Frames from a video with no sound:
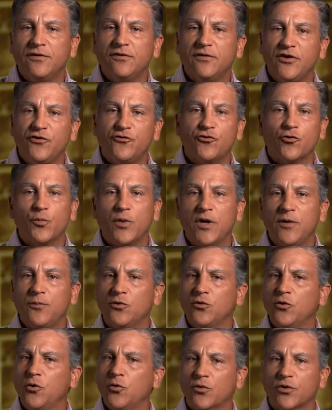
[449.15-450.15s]
These are
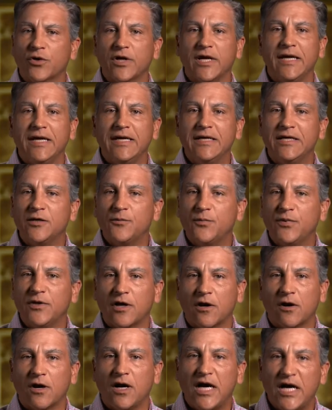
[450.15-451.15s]
people who were going to end up in
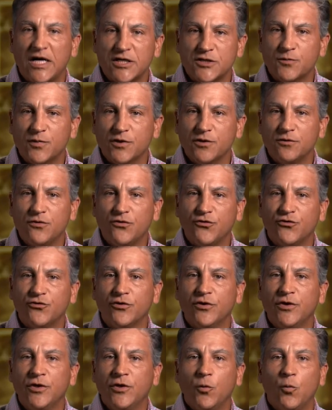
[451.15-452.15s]
our hospitals
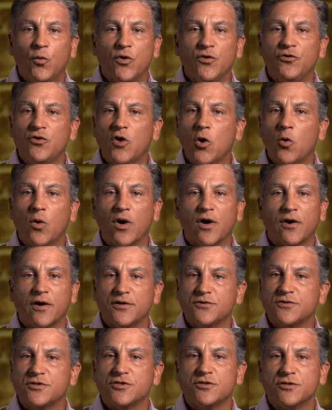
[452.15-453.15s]
with nowhere
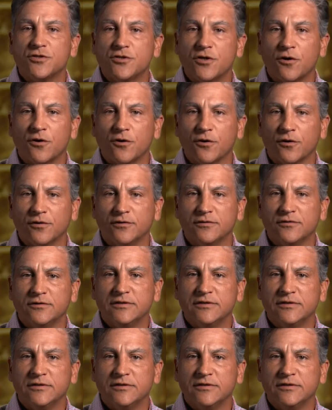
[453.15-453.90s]
else to turn.